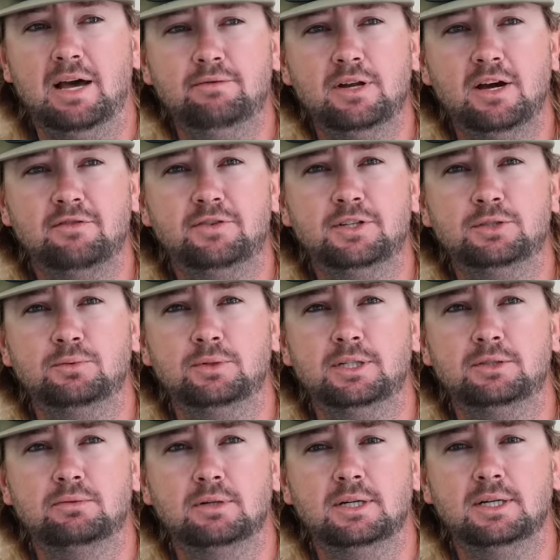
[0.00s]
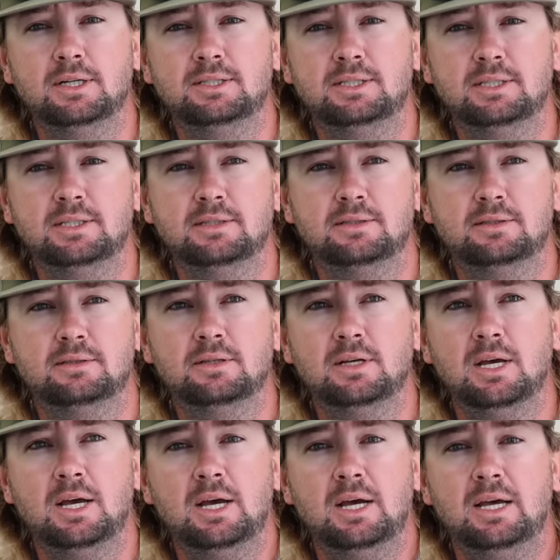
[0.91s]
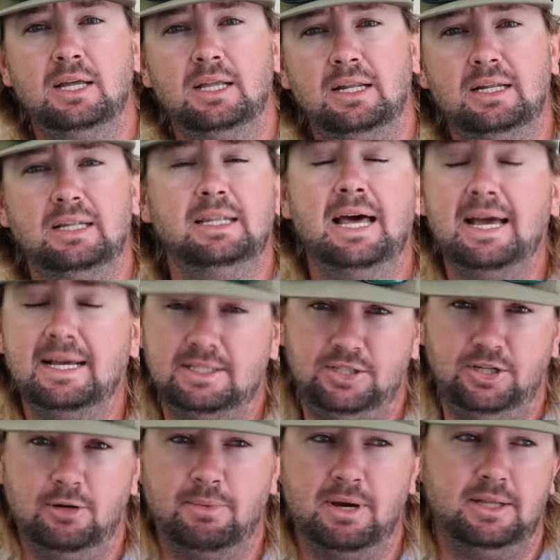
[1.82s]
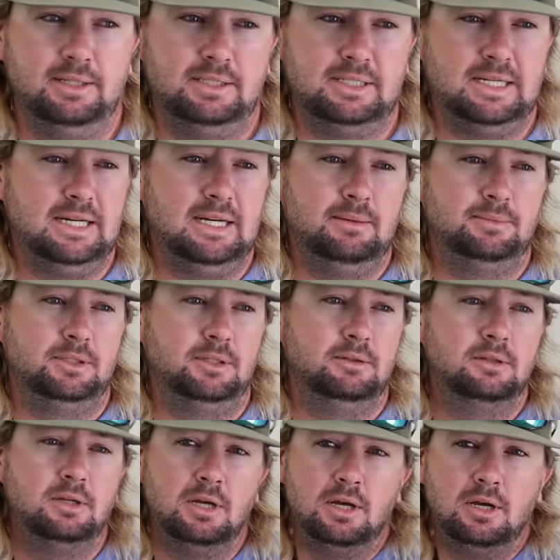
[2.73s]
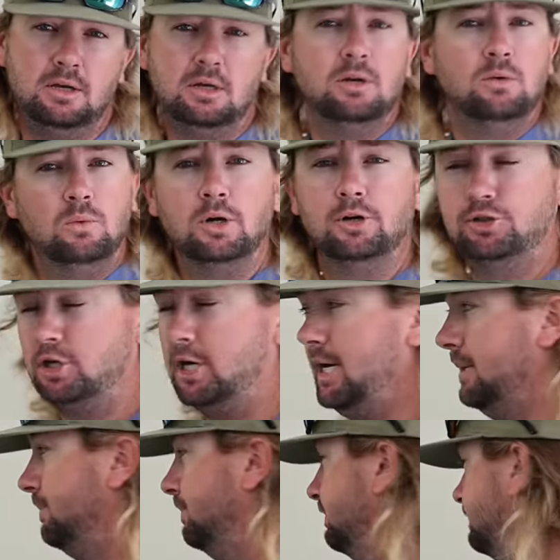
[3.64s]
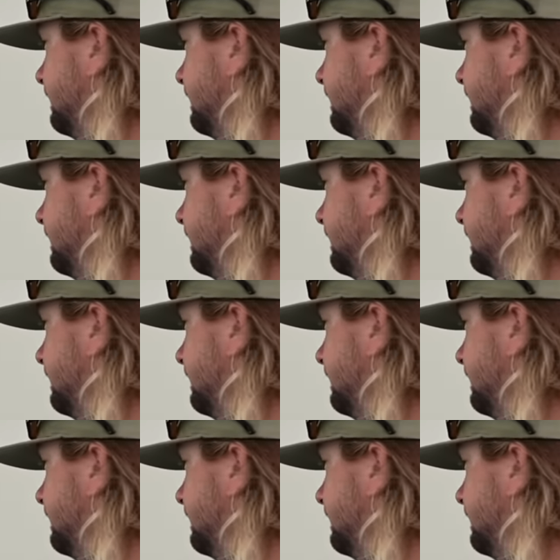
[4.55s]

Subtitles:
I have not fished with this rod since last year about this time. So we'll go try it.